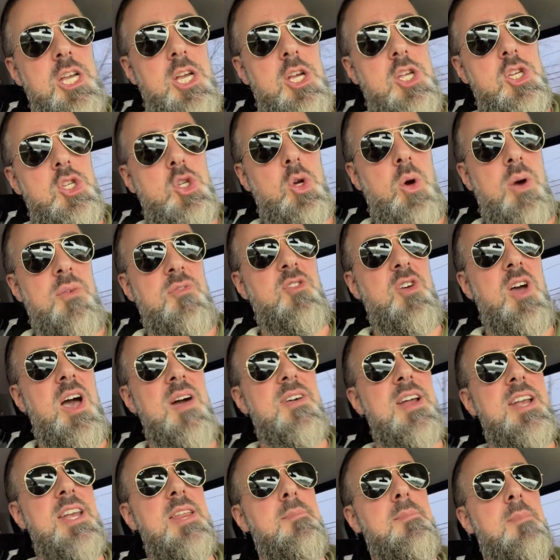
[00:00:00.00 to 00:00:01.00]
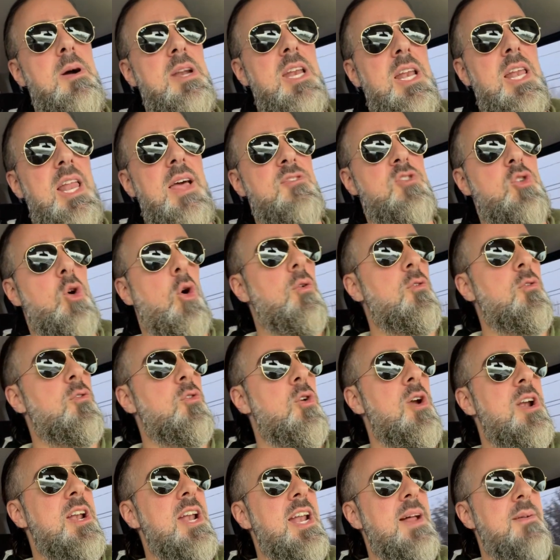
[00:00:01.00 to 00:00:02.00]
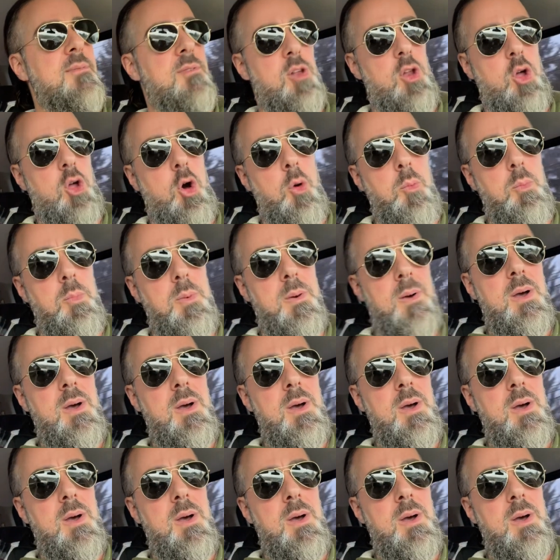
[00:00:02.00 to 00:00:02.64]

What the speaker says: So if you have any money left over in an envelope,